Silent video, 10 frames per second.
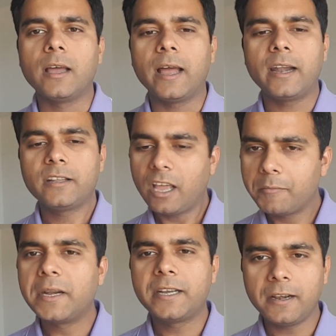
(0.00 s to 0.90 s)
And they
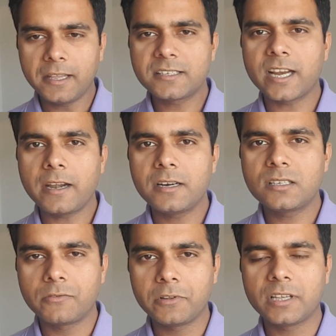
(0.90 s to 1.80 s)
have maintained their
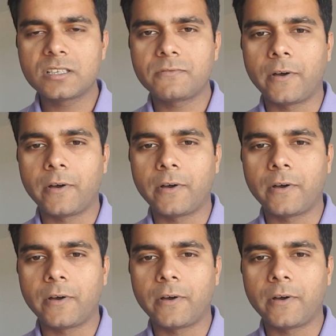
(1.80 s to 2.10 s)
standards, everything is